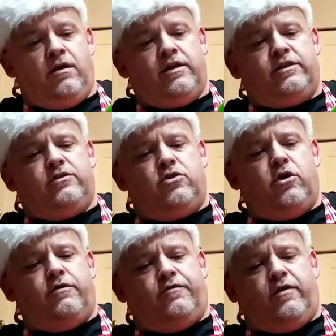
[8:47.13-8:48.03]
This is
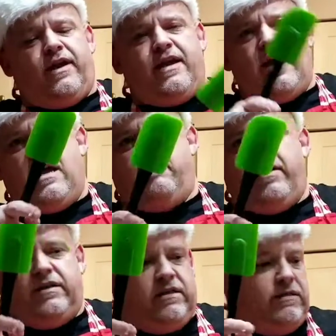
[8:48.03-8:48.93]
good for like cake
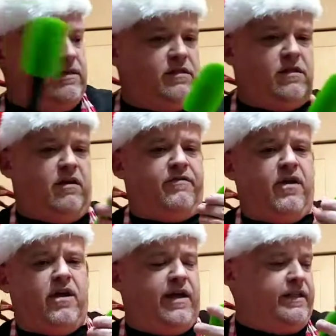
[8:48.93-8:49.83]
mixes and stuff.
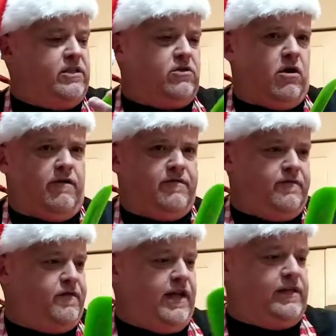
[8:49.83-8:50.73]
It's soft
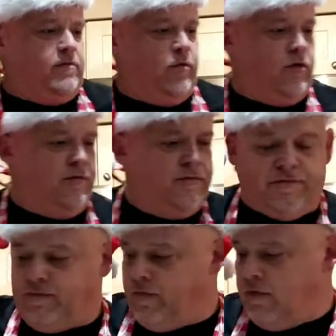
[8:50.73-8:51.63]
and flexible,
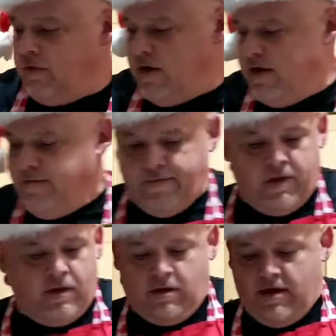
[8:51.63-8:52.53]
okay?
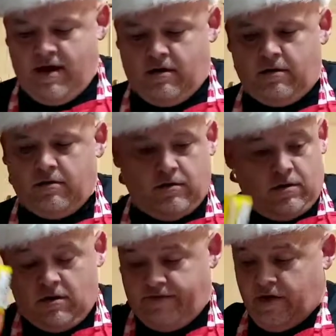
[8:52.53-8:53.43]
Now,
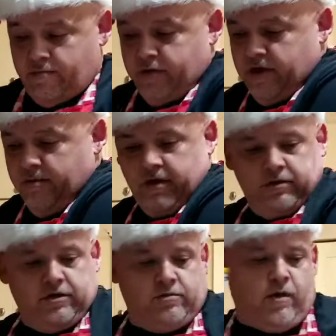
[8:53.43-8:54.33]
if you don't believe me,
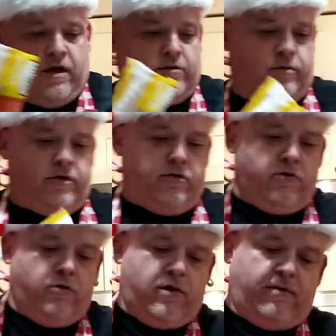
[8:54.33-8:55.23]
just watch. We're gonna do
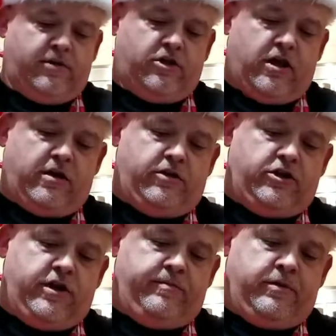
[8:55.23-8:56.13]
2 cups of chocolate
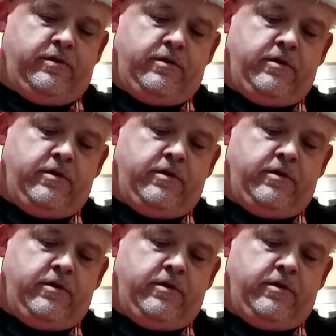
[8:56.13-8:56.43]
chips.